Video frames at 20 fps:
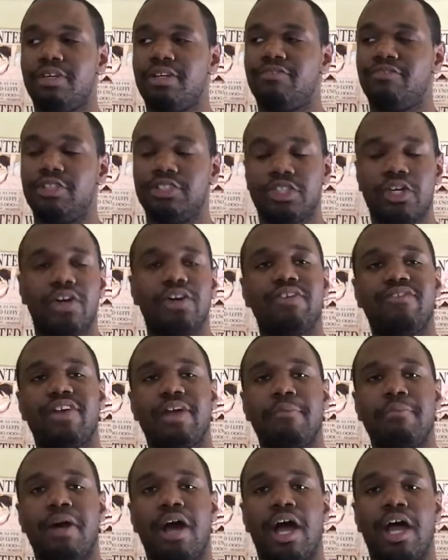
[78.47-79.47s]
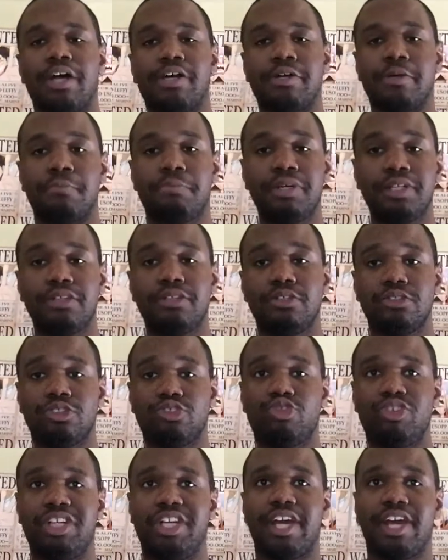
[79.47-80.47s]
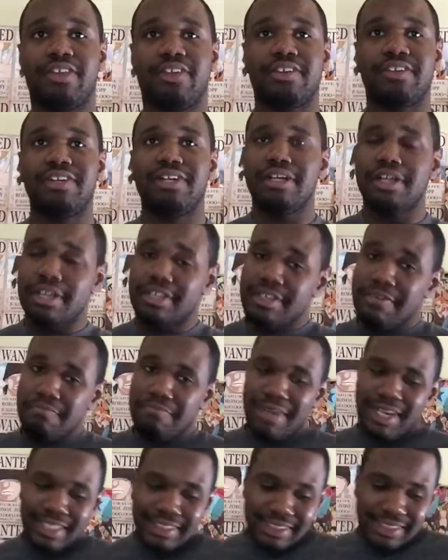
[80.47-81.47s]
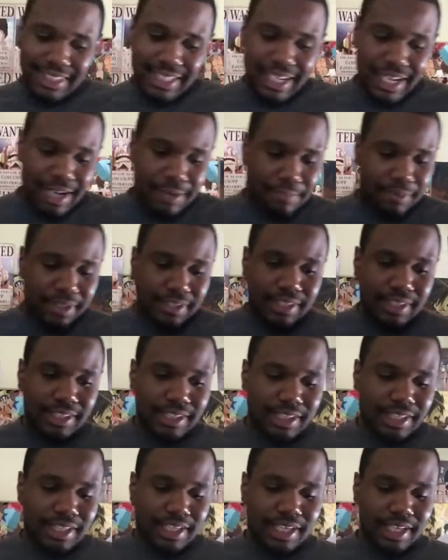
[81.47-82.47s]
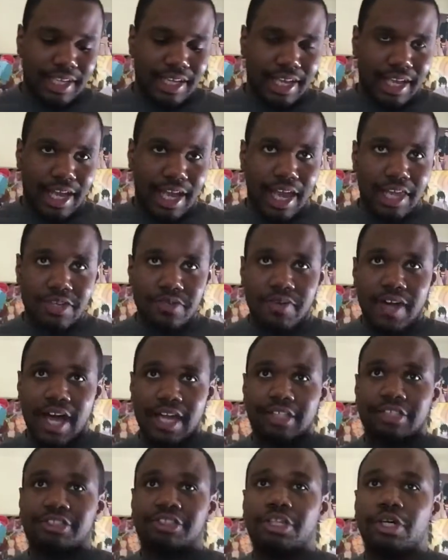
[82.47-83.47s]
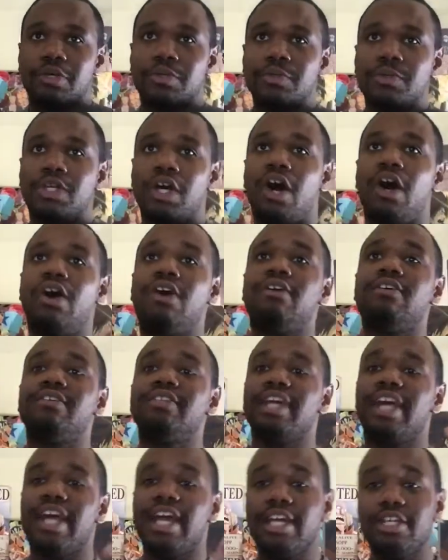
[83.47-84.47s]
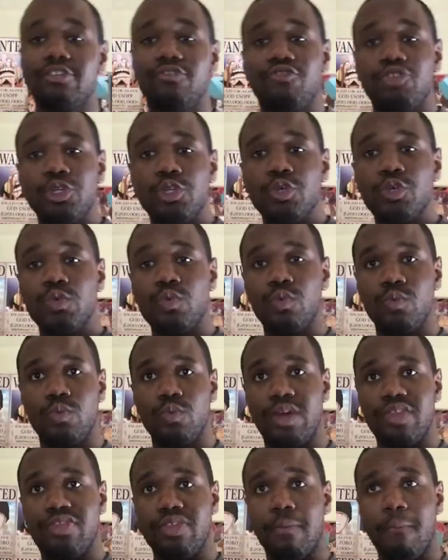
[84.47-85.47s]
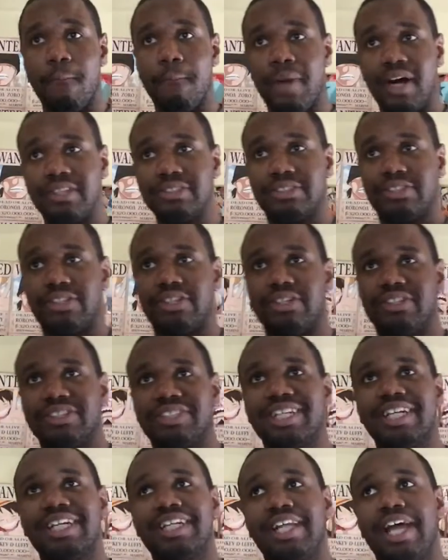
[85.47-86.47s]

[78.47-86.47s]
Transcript: Resoria Vampire, put those three together, you mix it up, and you got a show called Interview with Monster Girls.